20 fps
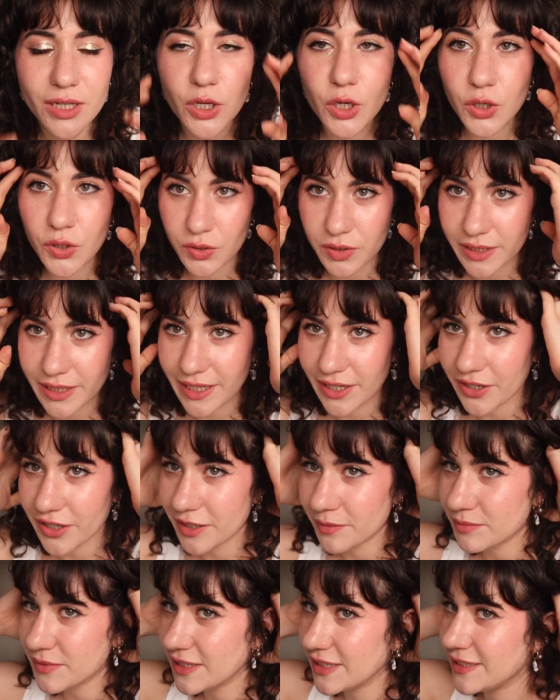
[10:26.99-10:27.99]
Curly hair
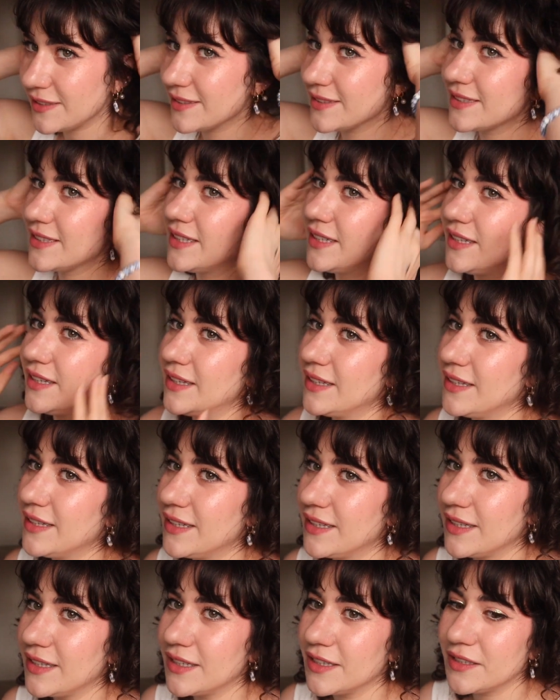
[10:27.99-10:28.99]
empties.
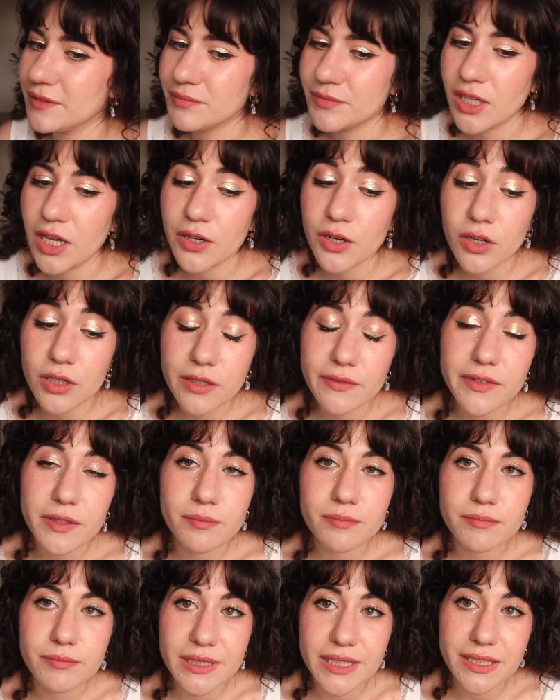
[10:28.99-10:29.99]
Not all of
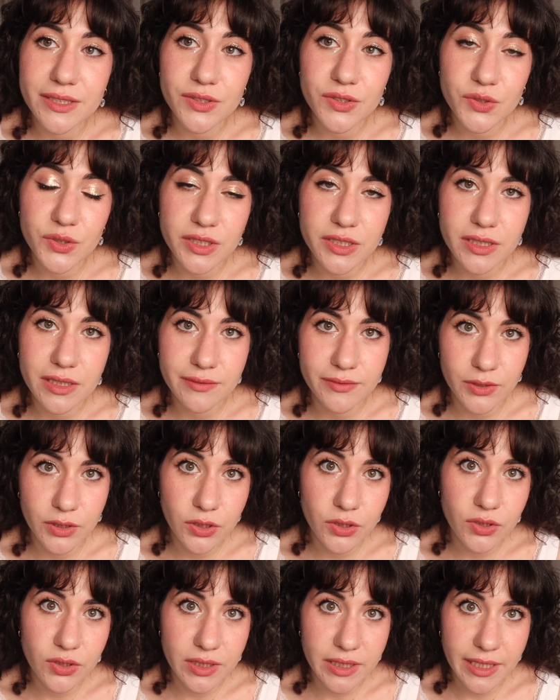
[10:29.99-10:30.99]
them being strictly for
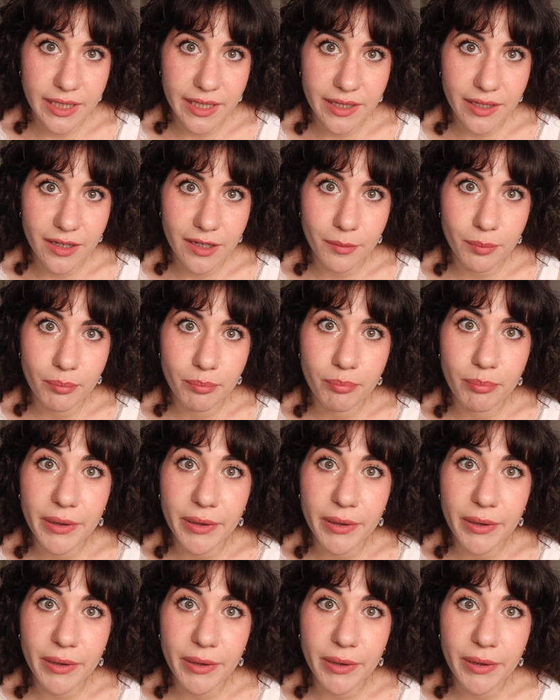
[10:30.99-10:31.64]
curly hair,